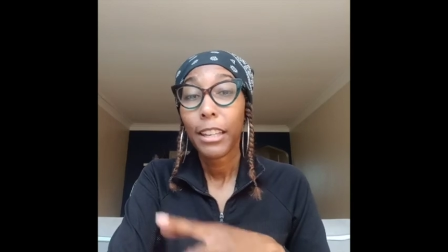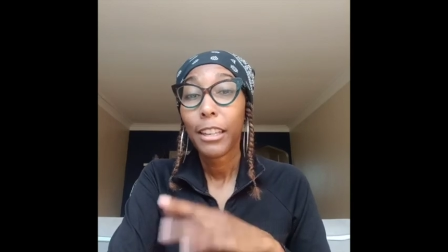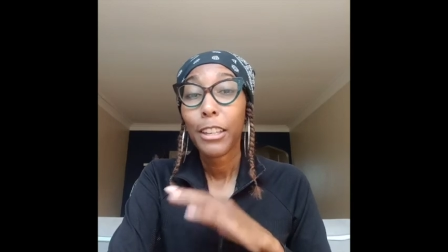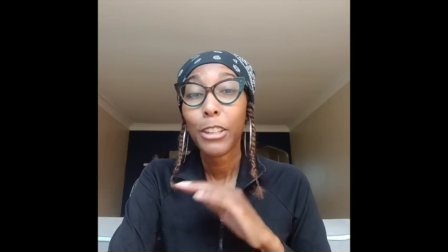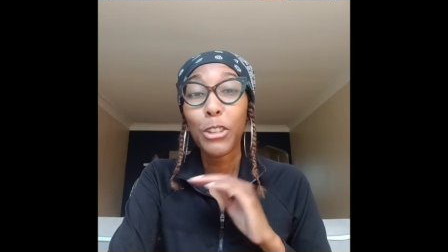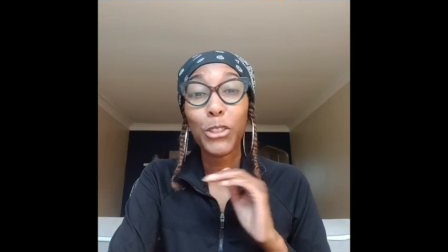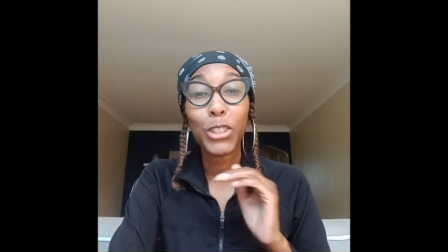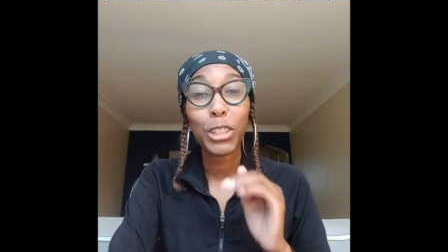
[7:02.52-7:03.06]

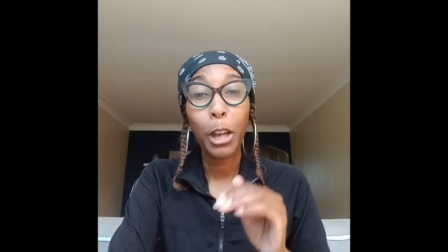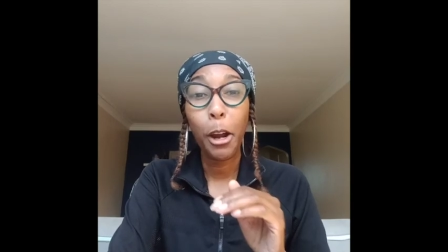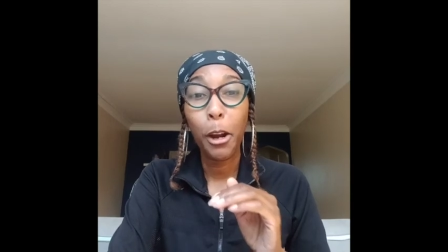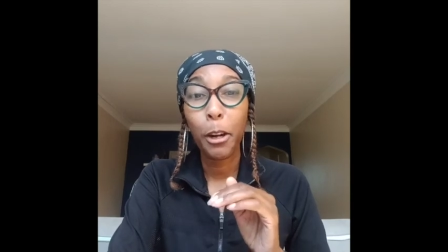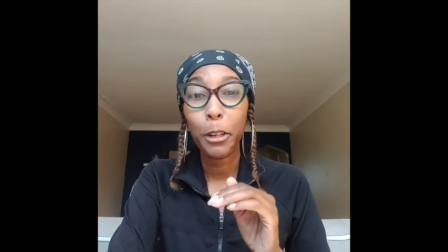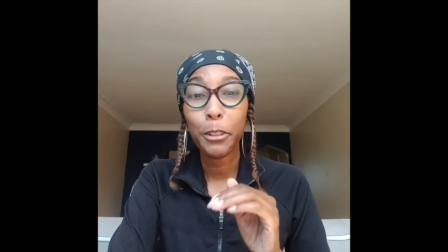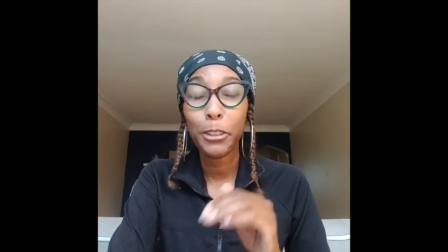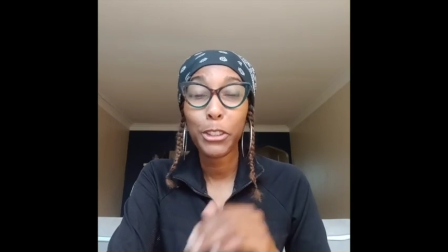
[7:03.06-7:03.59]
You
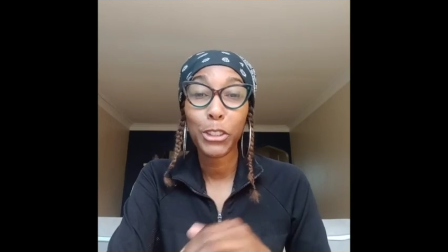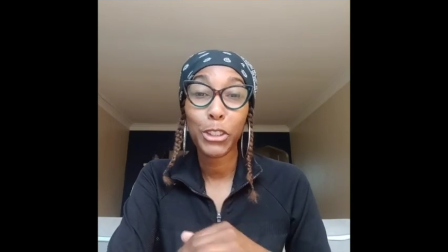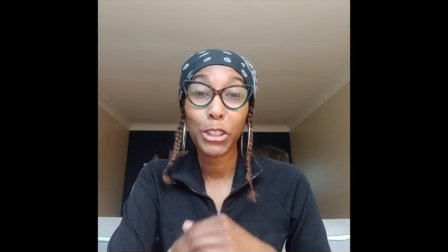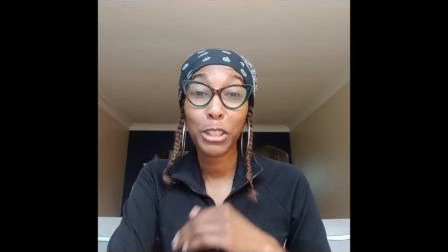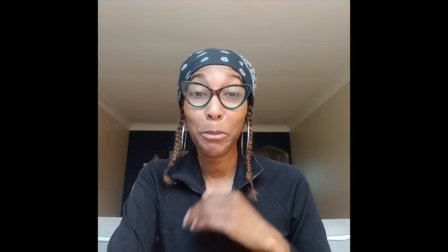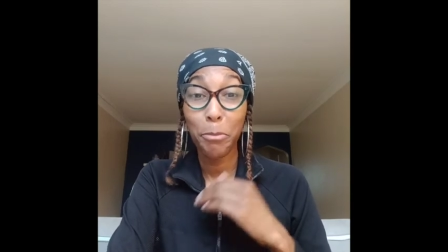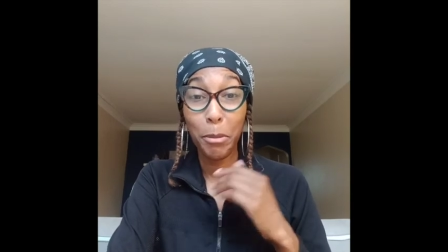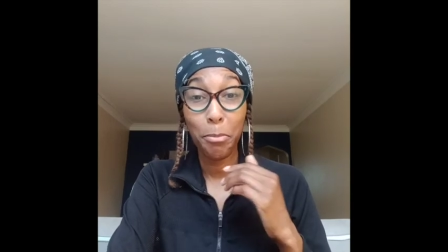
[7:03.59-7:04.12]
start
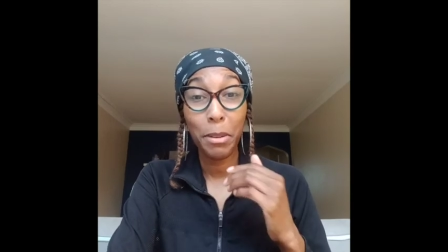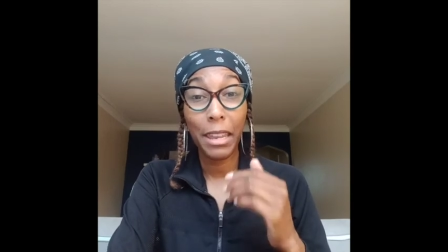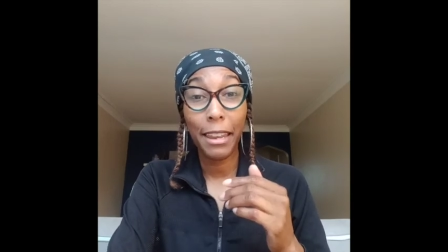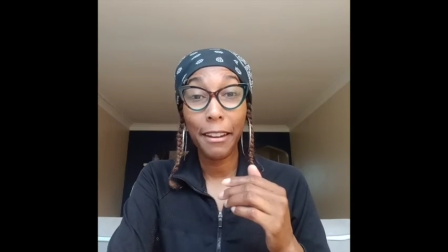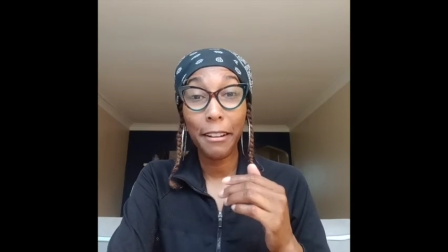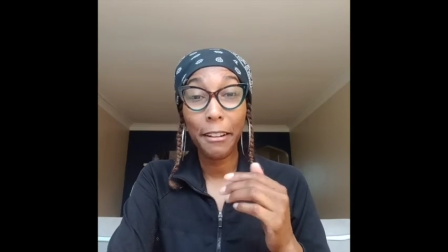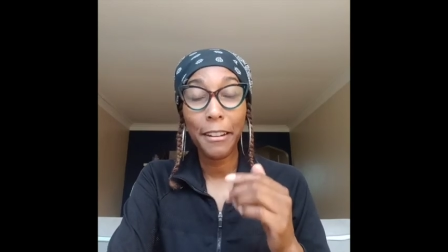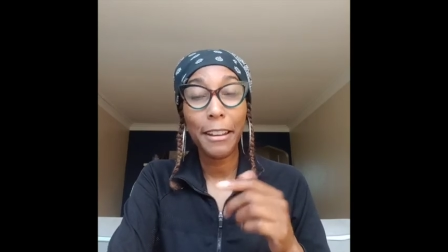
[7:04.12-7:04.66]
to
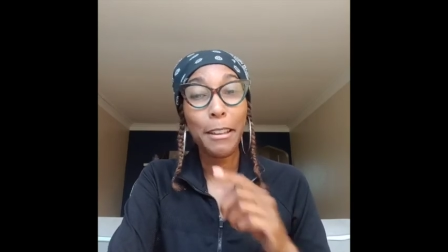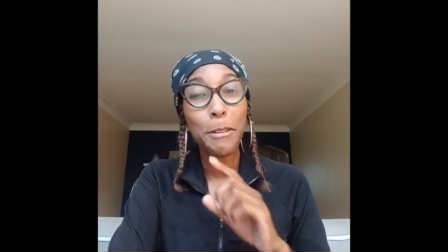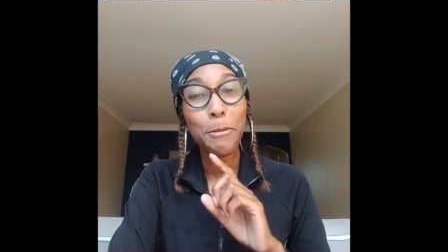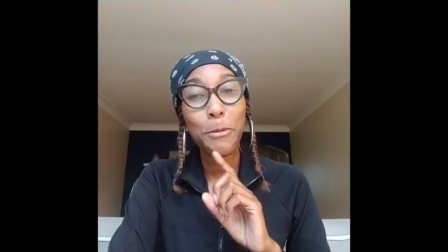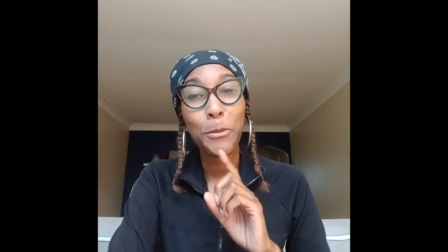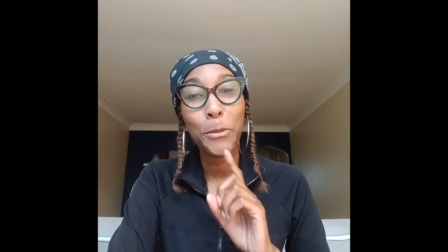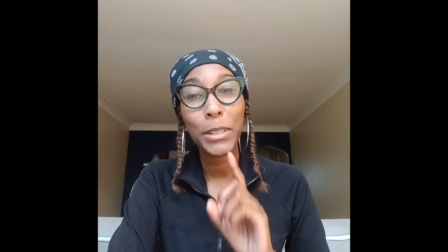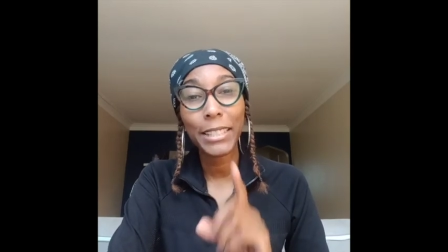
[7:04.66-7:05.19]
prepare.
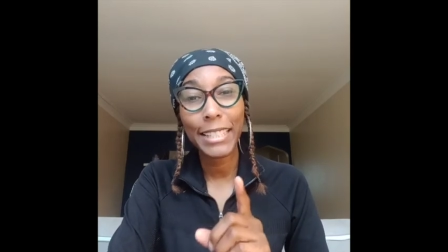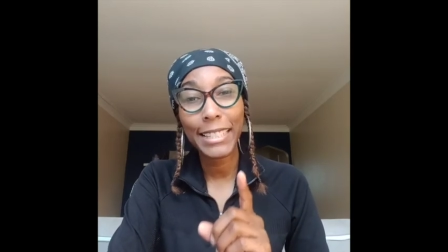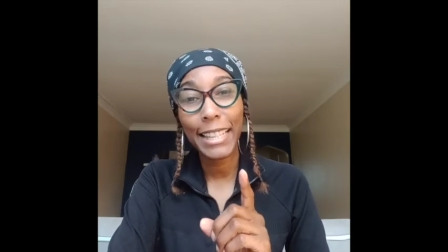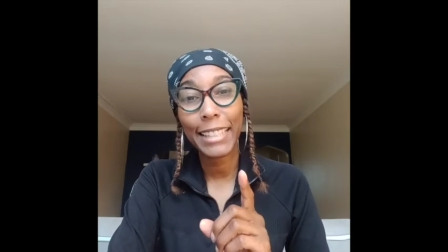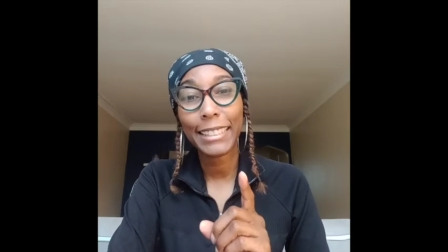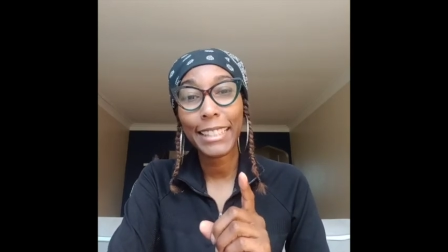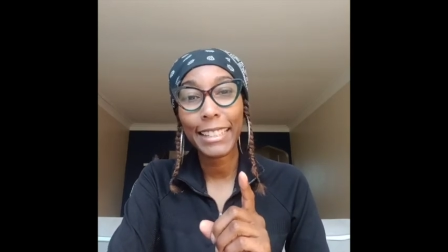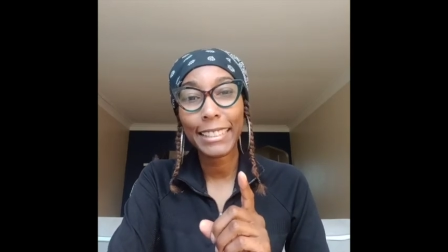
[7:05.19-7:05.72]
What does
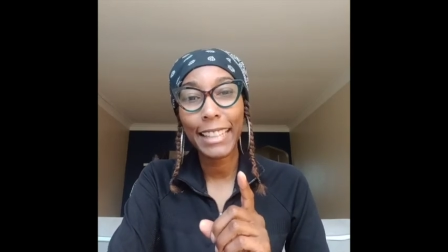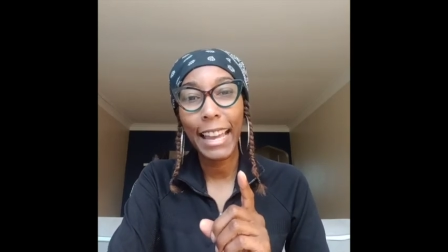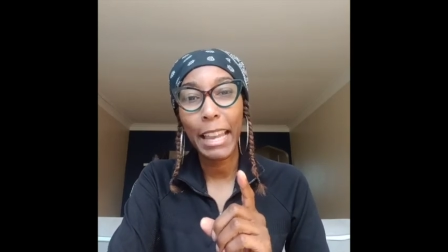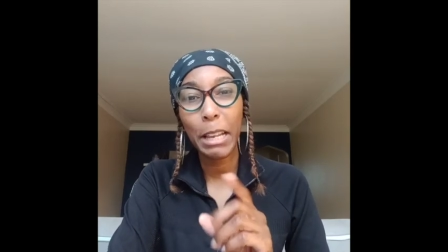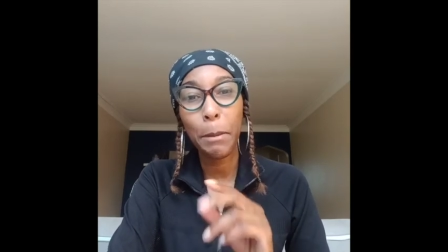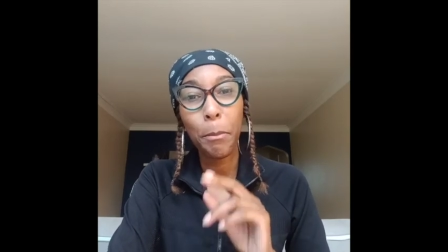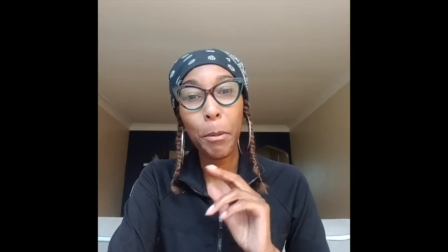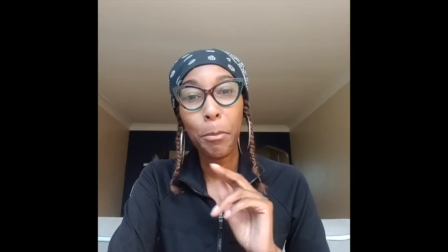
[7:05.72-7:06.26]
that look
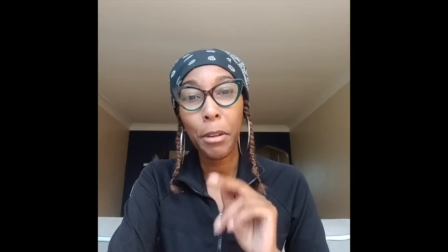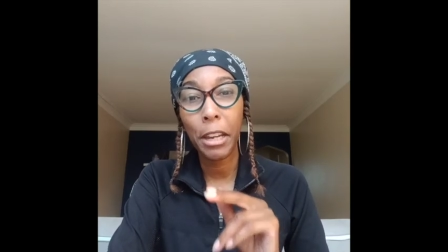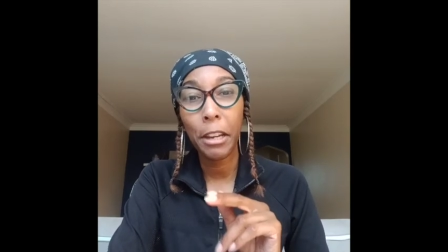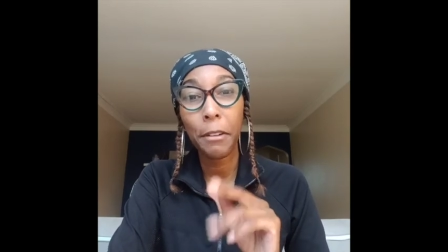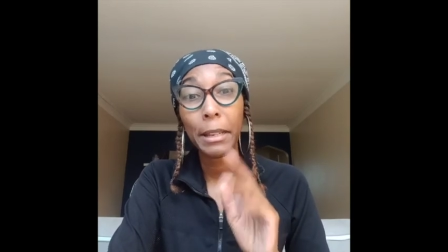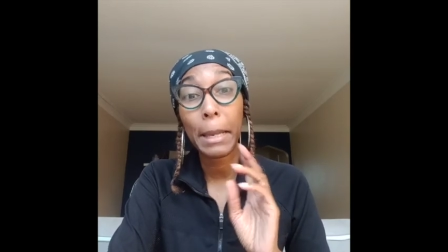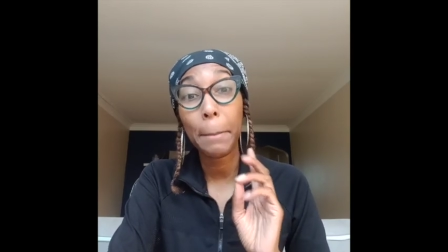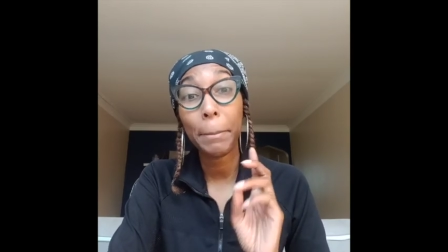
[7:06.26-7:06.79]
like?
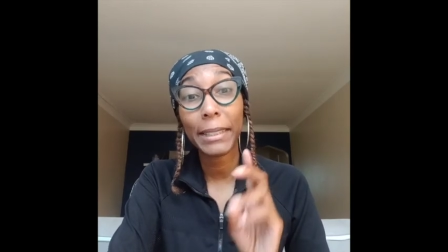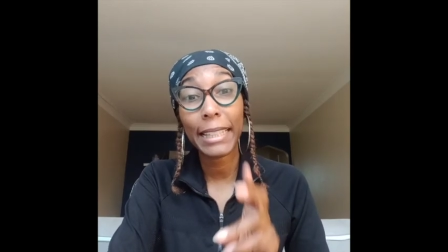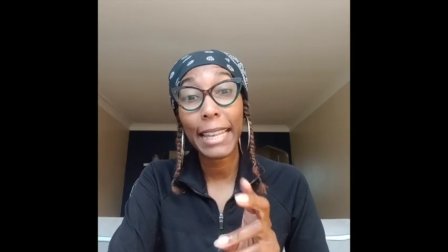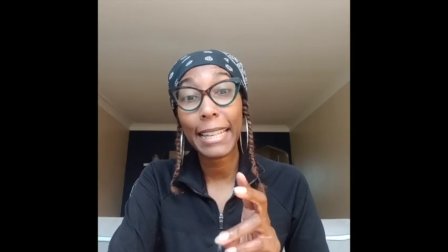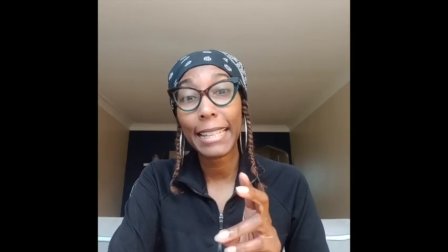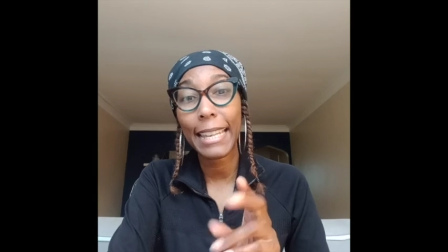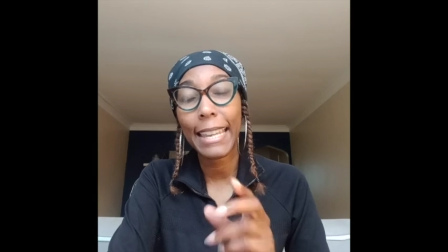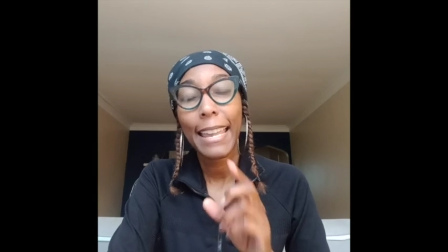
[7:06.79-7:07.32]
Preparing and
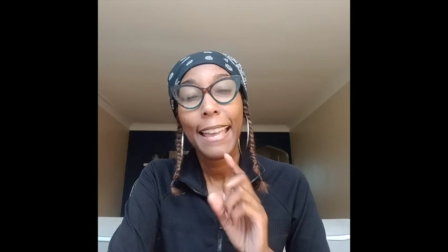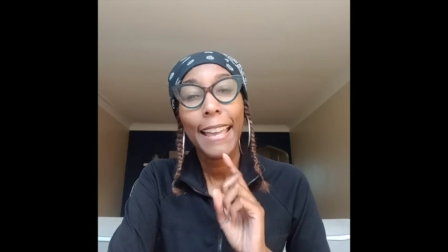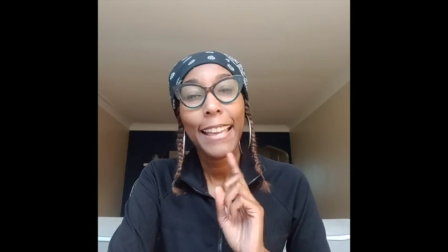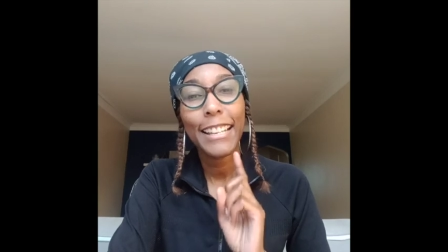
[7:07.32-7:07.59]
planning.